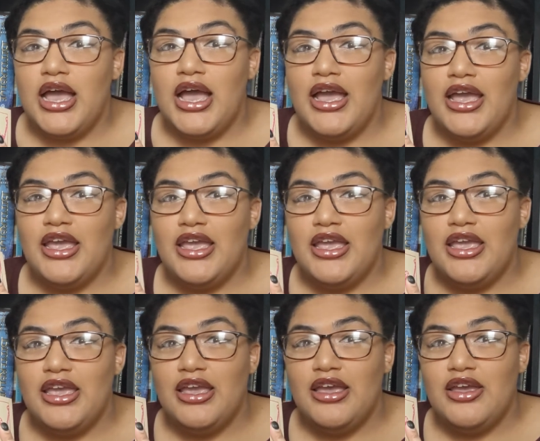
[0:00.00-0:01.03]

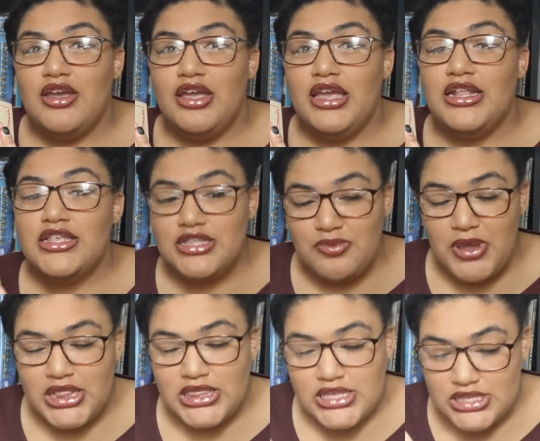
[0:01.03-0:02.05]
I
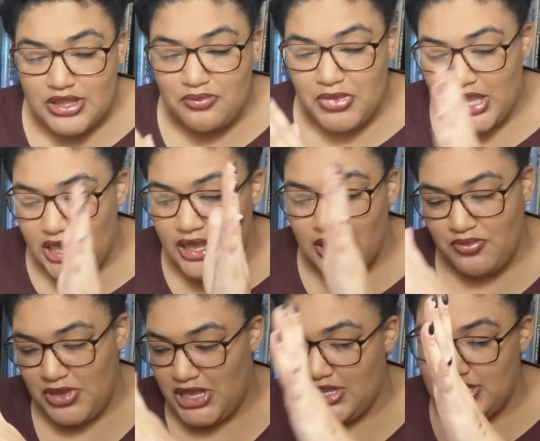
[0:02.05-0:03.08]
anticipate this making
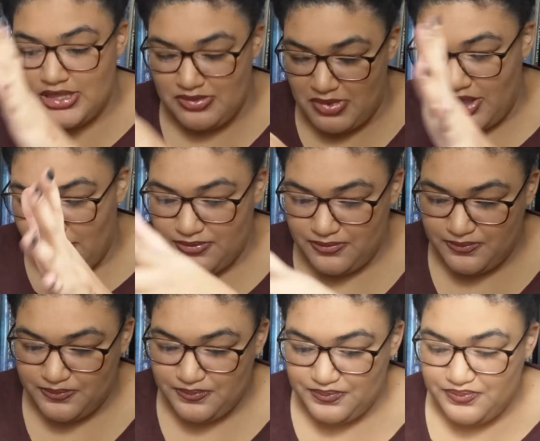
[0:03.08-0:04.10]
me smile.
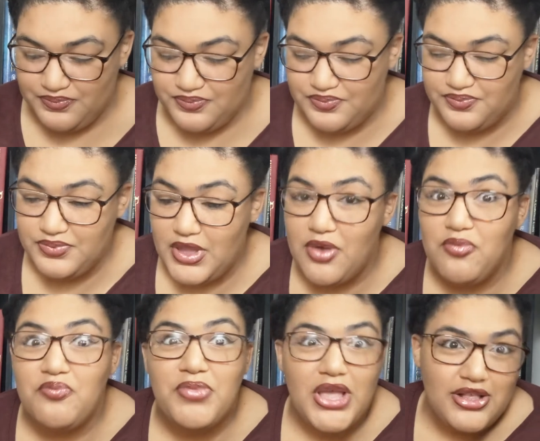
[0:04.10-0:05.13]

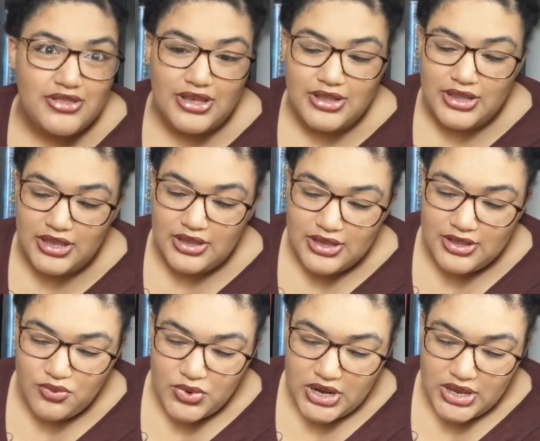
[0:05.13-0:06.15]
basically
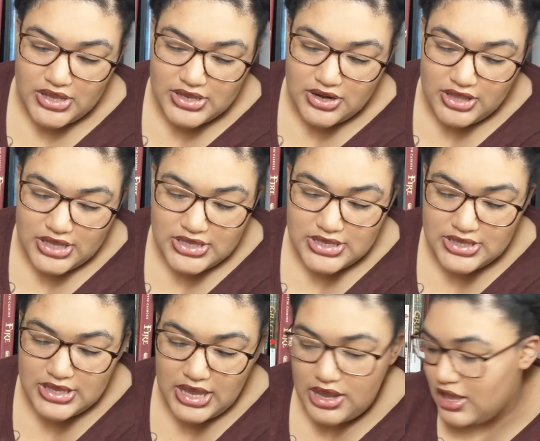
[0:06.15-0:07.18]
is what I still want to
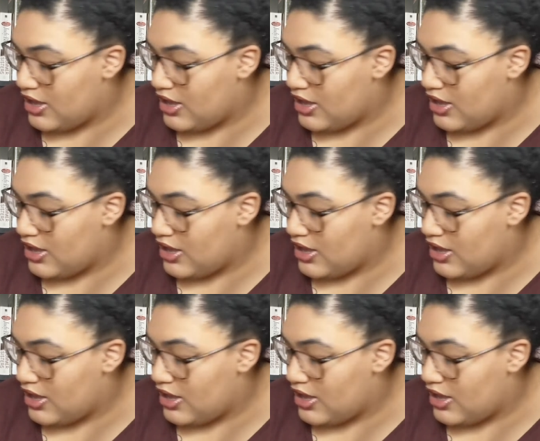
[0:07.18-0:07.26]
say.